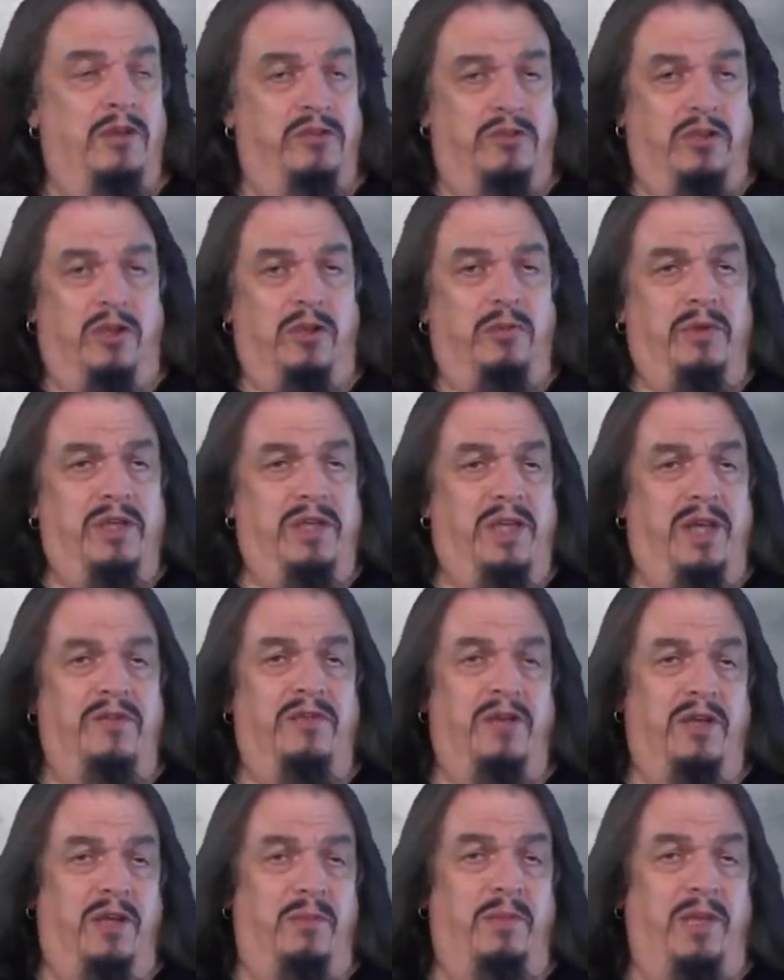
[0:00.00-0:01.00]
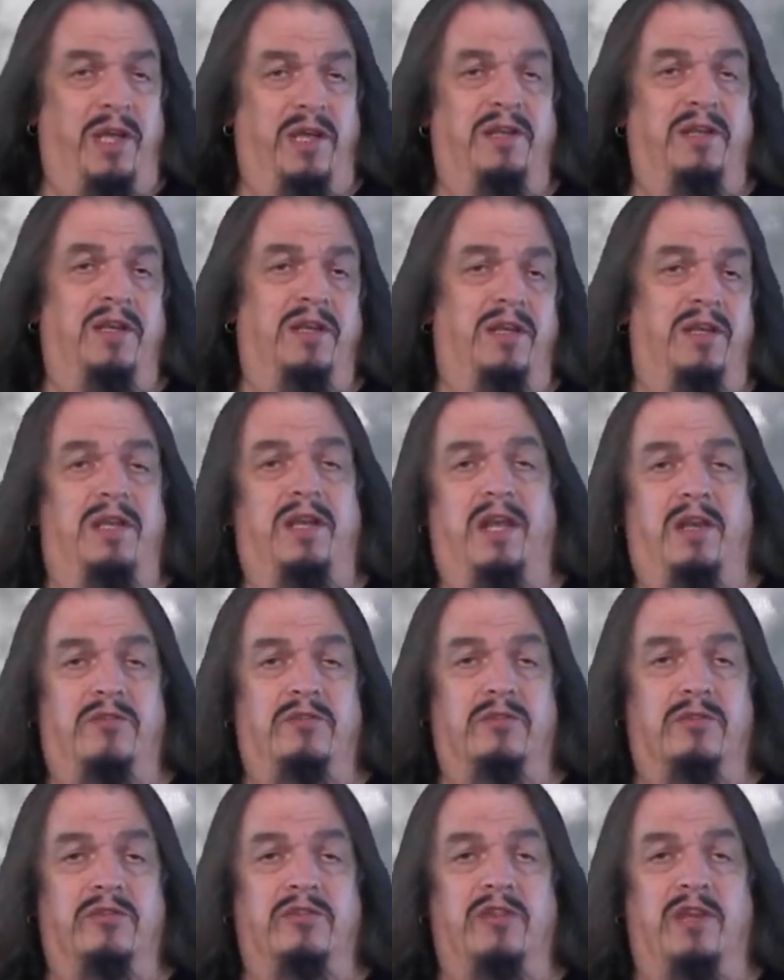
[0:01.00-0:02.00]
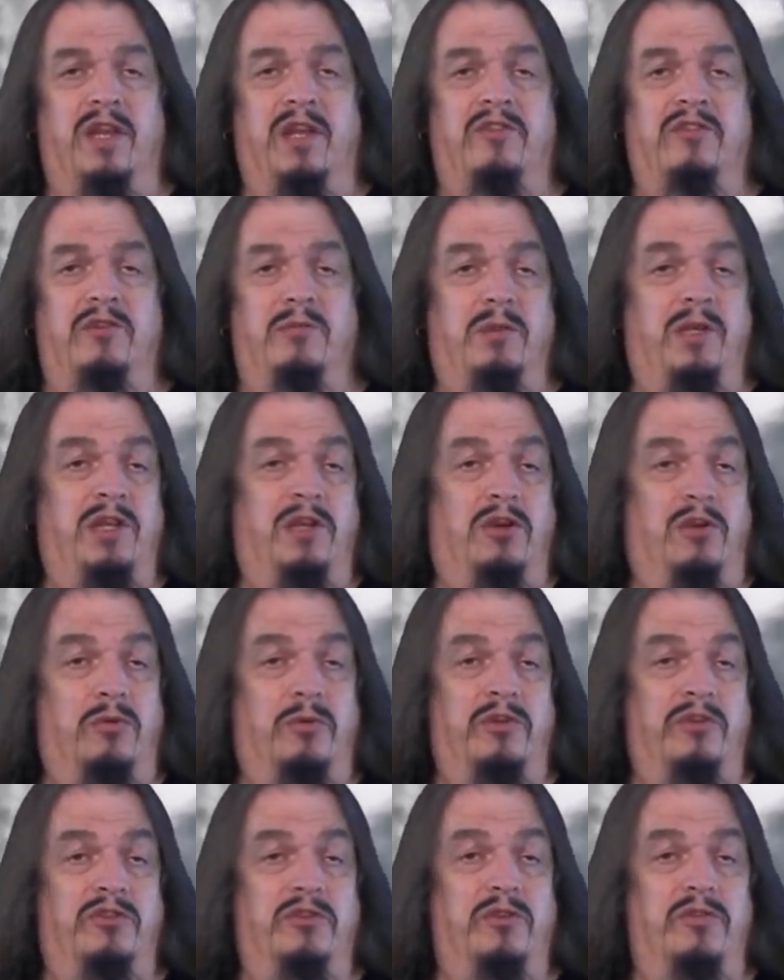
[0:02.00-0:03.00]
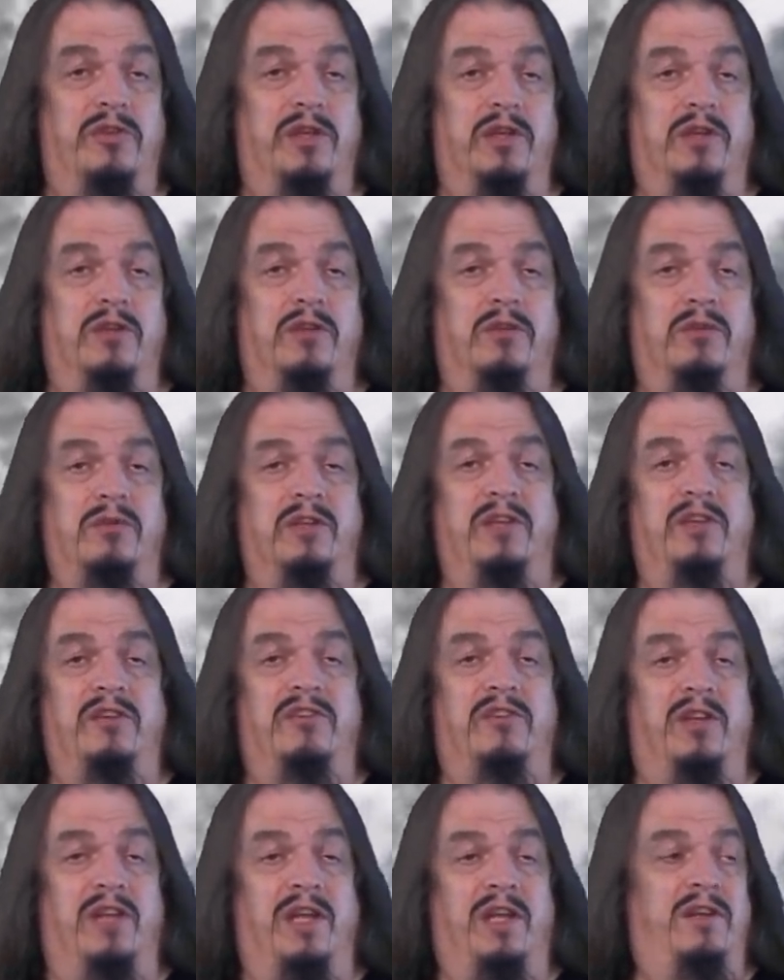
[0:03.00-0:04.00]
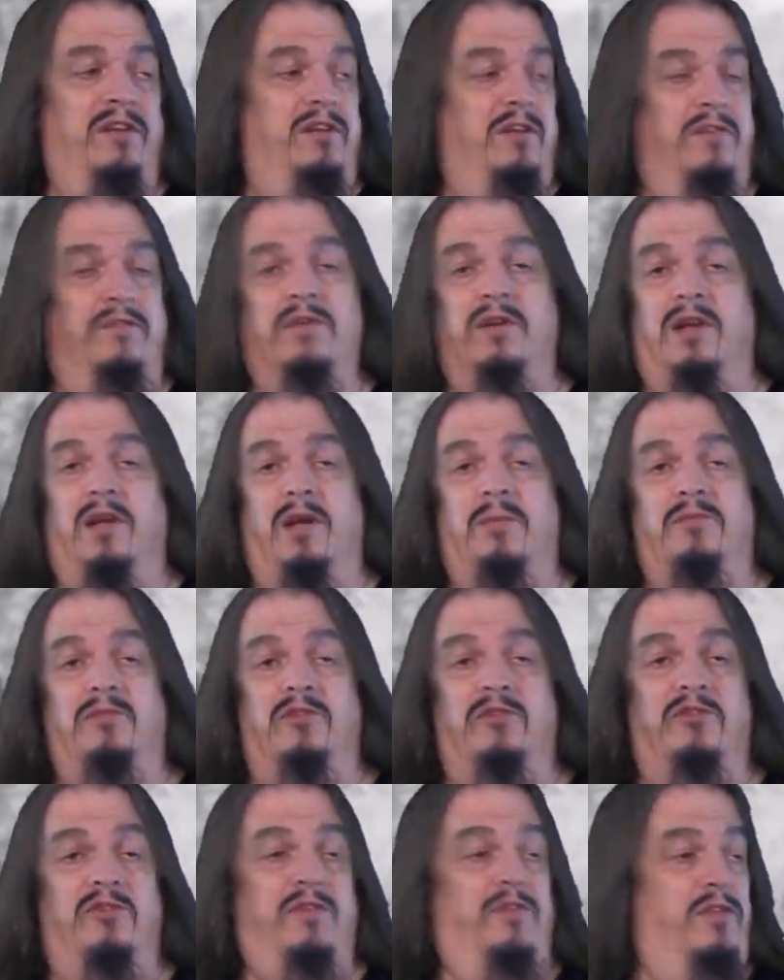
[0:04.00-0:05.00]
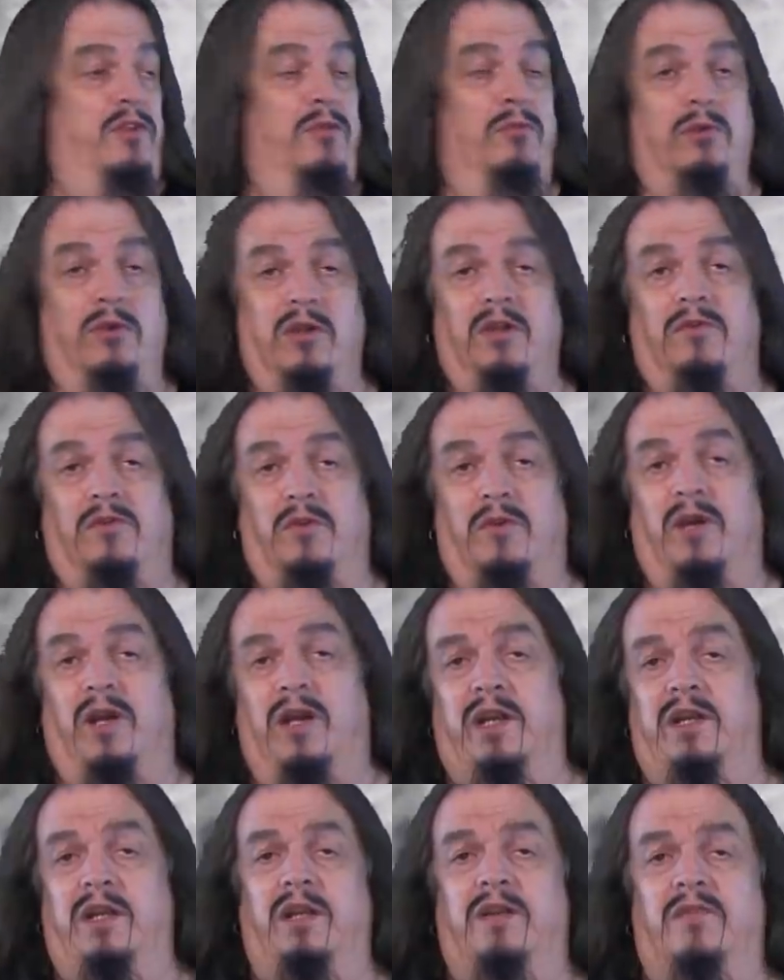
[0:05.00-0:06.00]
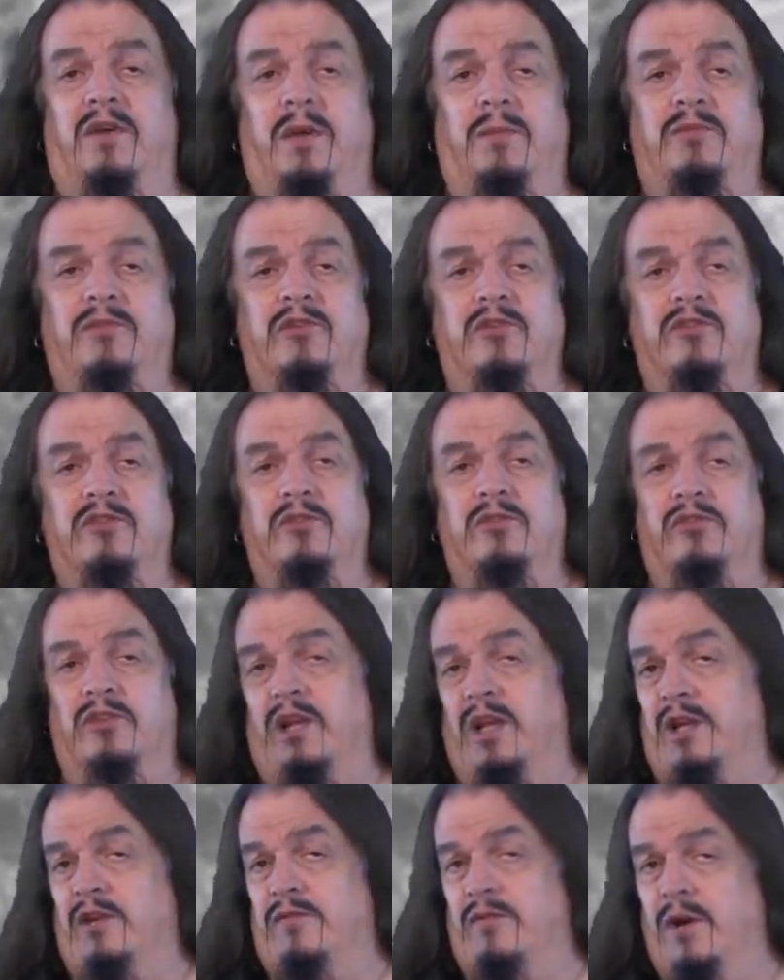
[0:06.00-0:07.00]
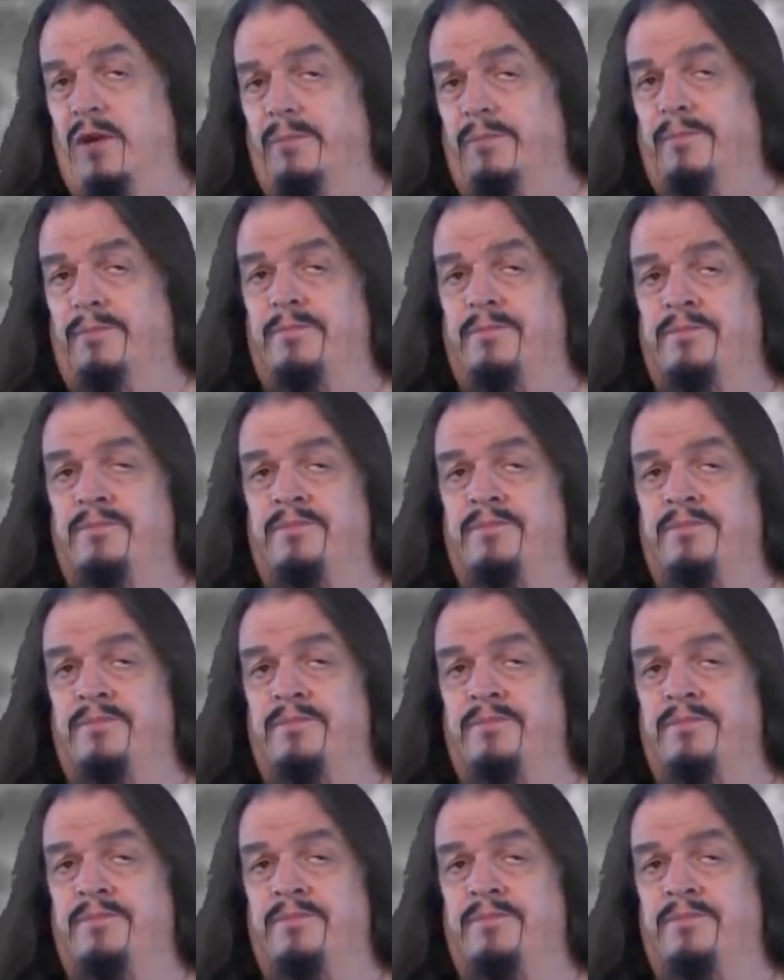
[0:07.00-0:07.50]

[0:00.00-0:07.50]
Darwin never abandoned natural selection, but he always knew that it could only select different options if there were a variety of options to select from.